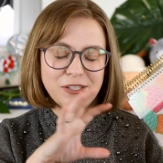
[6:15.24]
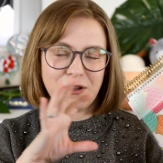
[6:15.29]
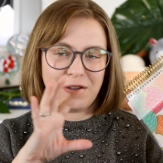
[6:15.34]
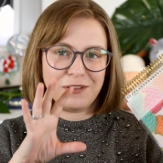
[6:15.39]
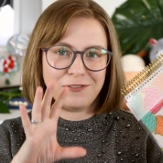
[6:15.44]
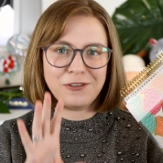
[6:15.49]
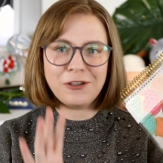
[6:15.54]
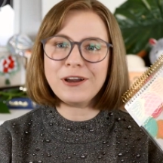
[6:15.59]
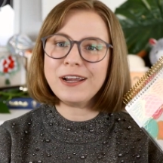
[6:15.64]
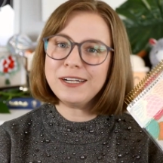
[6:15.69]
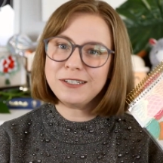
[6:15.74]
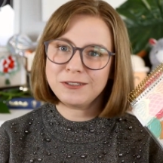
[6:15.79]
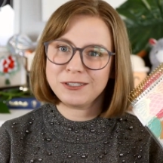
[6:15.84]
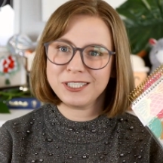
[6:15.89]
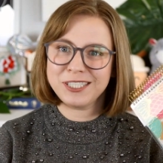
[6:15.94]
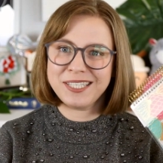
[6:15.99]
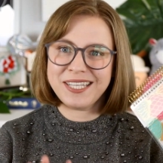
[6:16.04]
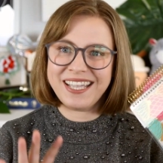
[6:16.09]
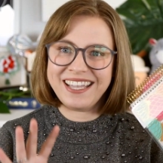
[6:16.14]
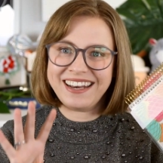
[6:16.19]
So if you're
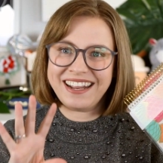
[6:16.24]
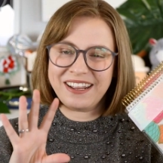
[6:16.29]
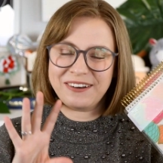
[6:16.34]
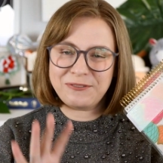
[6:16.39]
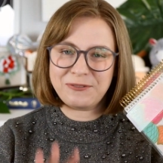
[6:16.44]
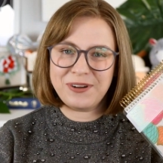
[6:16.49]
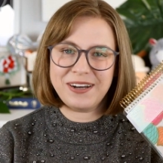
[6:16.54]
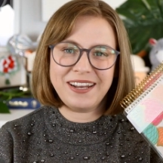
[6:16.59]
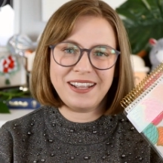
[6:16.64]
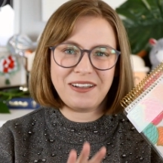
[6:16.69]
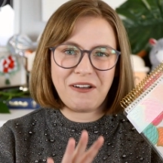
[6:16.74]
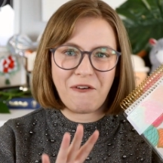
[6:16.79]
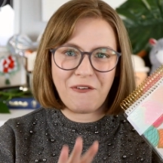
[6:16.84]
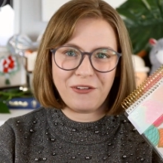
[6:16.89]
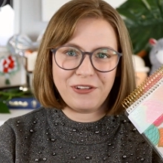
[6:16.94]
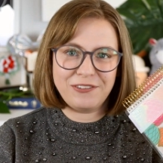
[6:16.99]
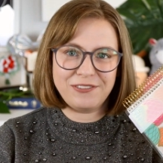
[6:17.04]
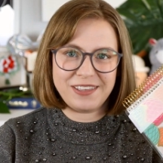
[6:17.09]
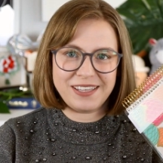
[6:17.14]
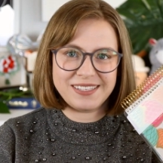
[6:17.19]
interested in winning
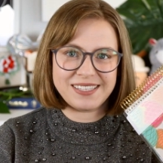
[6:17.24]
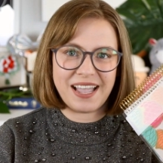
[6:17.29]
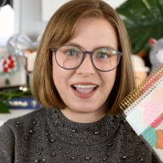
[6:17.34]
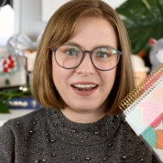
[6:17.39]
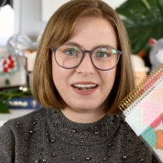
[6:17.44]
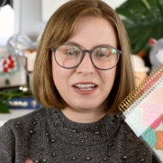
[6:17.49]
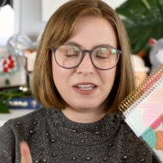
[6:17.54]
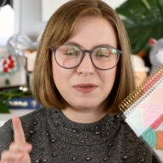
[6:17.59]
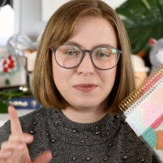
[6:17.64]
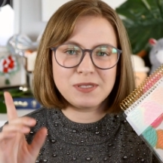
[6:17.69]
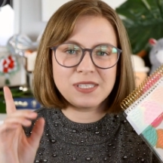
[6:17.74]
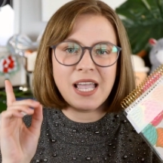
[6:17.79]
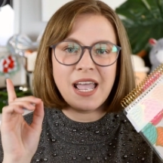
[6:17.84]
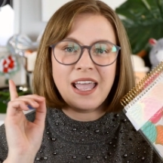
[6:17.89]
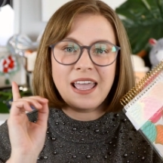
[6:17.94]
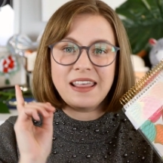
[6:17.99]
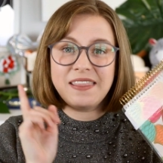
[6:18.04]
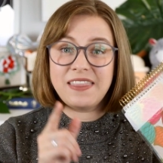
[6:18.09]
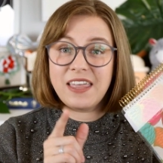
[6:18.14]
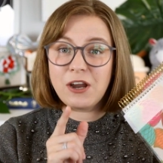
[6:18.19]
all of these items,
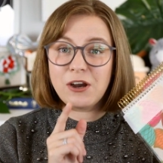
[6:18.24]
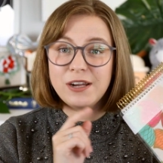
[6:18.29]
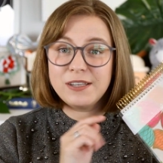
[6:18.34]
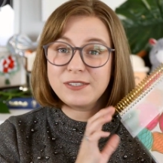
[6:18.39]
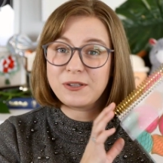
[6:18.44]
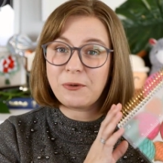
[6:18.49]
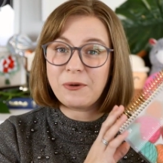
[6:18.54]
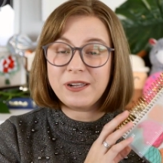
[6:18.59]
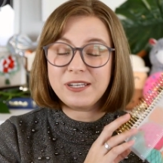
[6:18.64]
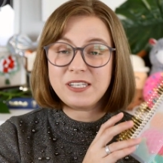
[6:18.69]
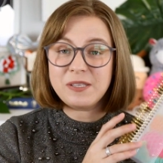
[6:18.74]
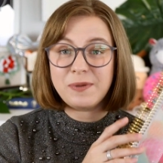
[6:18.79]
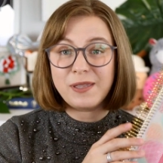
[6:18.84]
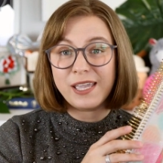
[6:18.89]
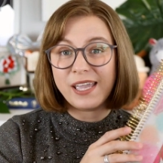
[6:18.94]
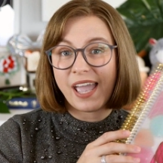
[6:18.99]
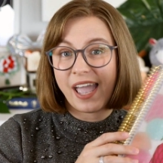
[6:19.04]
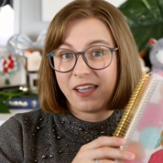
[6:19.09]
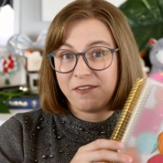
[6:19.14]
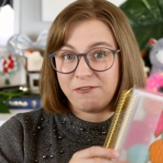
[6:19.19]
there is going to
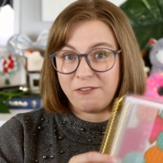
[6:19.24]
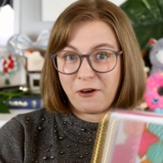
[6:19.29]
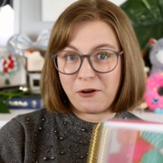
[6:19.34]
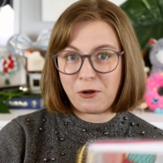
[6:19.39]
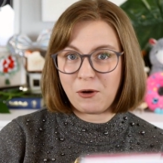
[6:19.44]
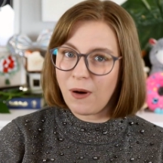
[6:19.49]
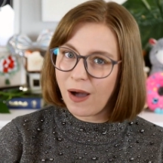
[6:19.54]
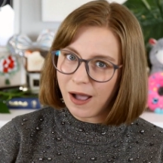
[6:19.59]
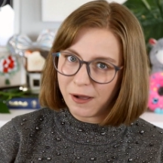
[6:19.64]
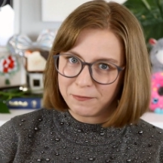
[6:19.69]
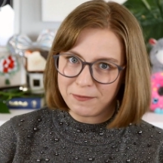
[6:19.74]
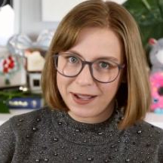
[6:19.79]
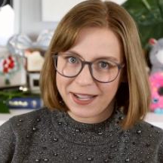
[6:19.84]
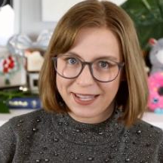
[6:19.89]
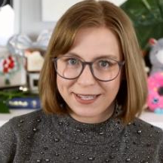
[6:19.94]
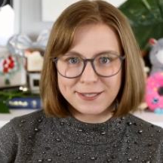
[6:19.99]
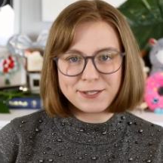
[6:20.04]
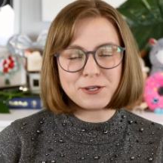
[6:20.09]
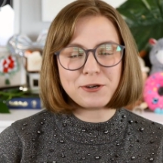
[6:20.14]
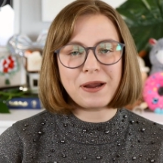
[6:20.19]
be a photo on
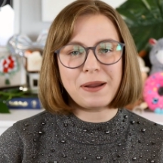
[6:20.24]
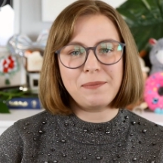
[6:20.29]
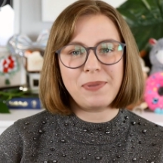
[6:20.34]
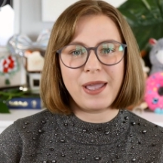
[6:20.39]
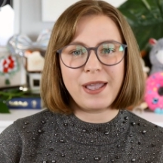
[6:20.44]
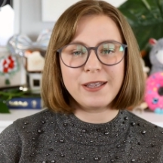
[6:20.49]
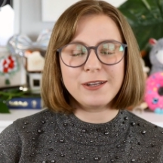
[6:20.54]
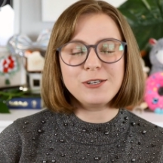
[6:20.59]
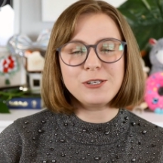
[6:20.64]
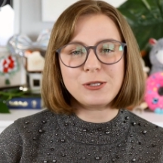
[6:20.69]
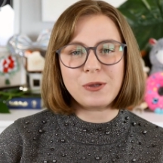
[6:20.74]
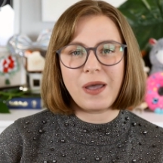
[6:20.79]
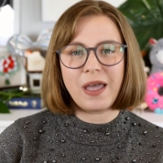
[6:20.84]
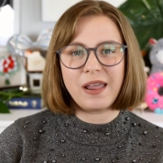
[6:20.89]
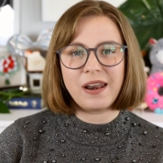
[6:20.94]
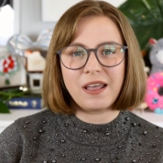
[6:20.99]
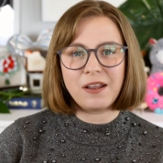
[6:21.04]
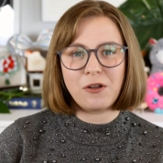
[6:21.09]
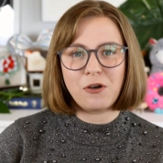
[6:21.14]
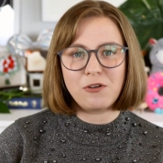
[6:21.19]
my Instagram page, so
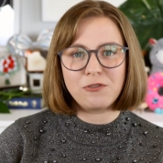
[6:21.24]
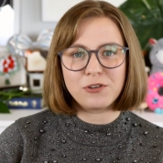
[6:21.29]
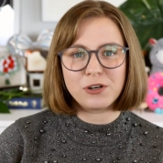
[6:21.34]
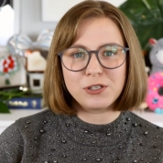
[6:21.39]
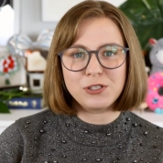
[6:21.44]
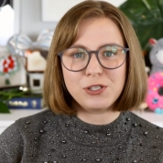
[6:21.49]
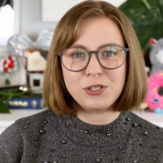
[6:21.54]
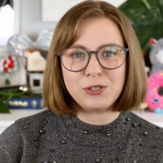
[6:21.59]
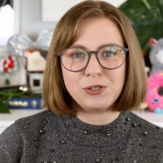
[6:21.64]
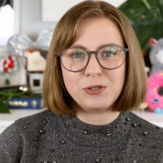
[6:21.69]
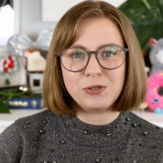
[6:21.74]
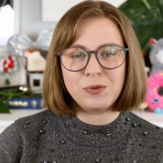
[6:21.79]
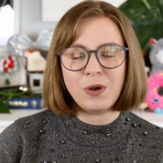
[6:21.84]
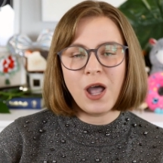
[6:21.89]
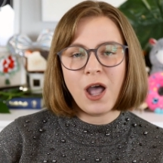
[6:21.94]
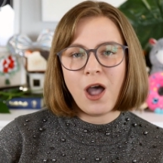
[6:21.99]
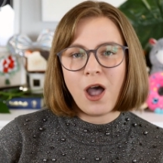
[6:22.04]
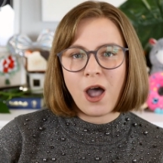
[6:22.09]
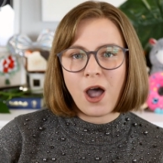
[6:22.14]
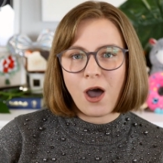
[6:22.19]
head on over
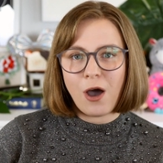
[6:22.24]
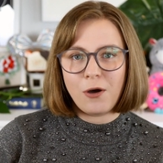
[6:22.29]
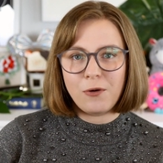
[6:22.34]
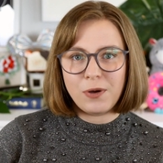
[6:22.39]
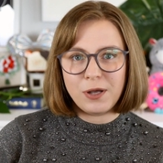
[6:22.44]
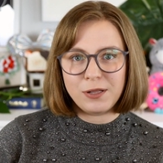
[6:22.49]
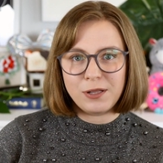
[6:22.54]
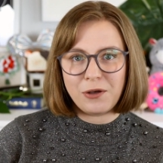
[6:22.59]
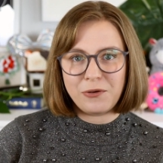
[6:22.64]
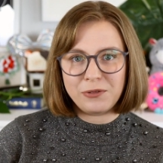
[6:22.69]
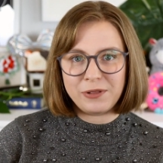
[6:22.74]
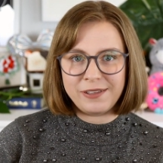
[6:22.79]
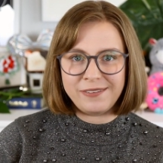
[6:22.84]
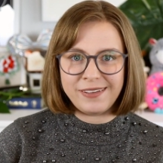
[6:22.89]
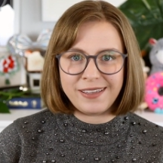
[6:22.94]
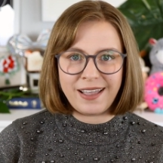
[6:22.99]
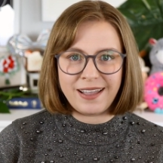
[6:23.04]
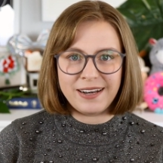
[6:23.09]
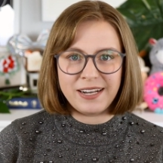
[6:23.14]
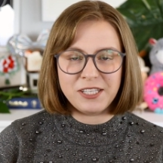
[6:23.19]
to Oh Hello
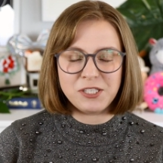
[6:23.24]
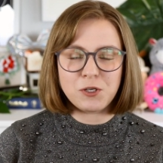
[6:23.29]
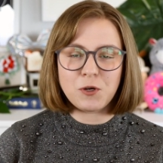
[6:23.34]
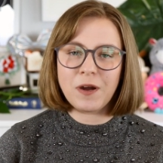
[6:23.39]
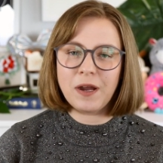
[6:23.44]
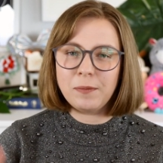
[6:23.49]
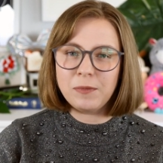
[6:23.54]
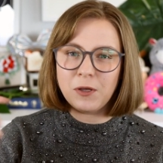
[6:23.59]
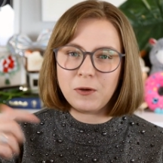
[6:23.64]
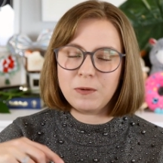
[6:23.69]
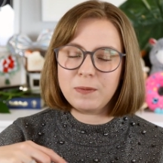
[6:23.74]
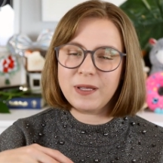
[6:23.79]
Living on Instagram.